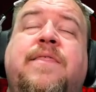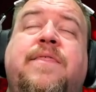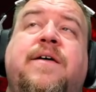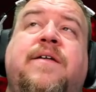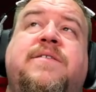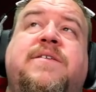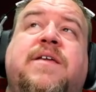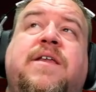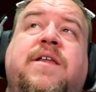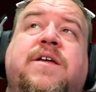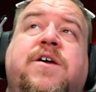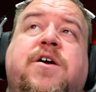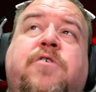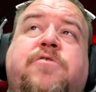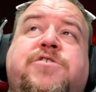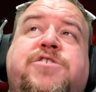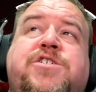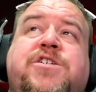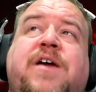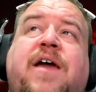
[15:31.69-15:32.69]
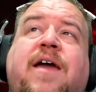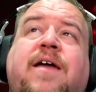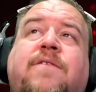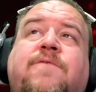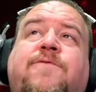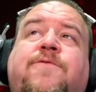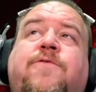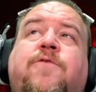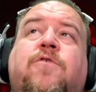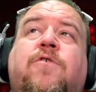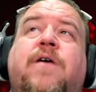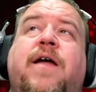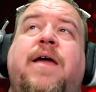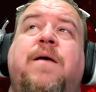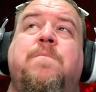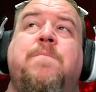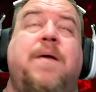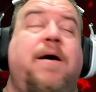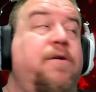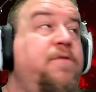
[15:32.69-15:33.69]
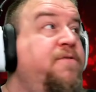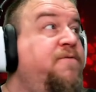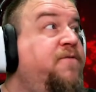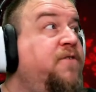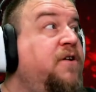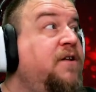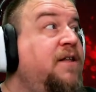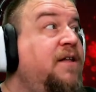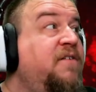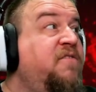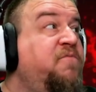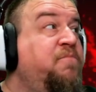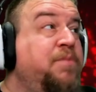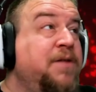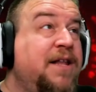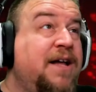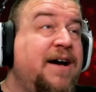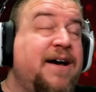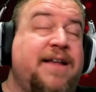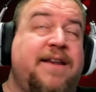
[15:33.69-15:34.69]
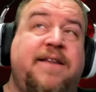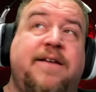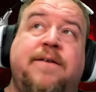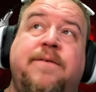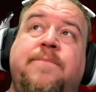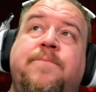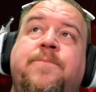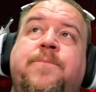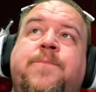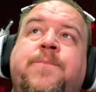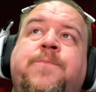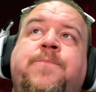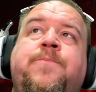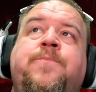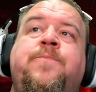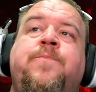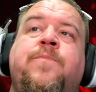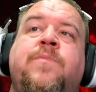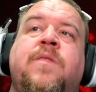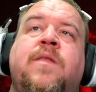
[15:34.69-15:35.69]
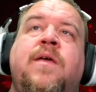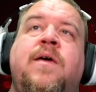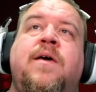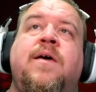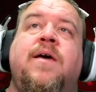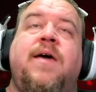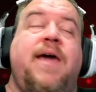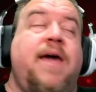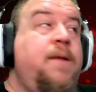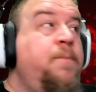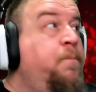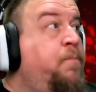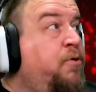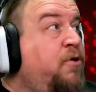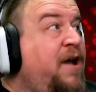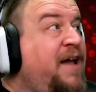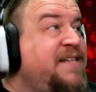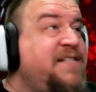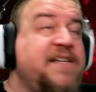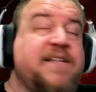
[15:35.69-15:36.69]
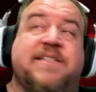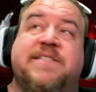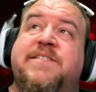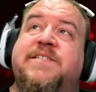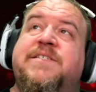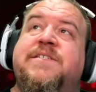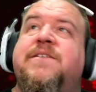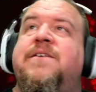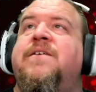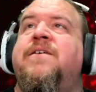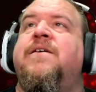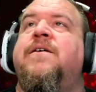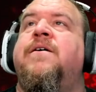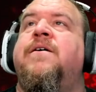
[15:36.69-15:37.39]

than to negotiate for a mouthful of blood. And Presence.